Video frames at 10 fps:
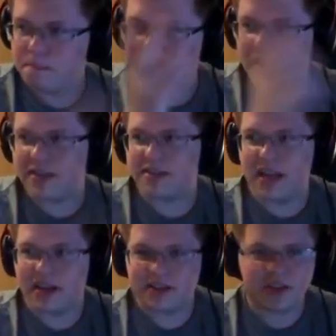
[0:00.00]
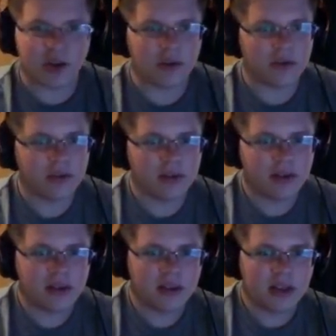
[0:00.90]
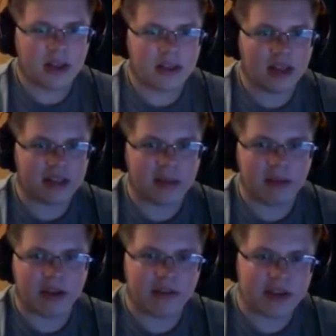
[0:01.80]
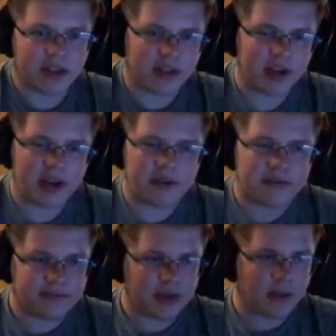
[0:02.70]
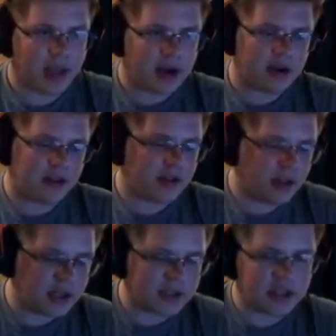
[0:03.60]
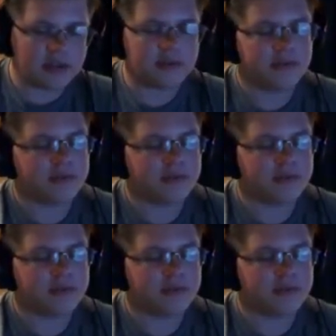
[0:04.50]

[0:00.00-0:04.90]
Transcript: But it's dead, so not that big of a deal here. And we got another elixir.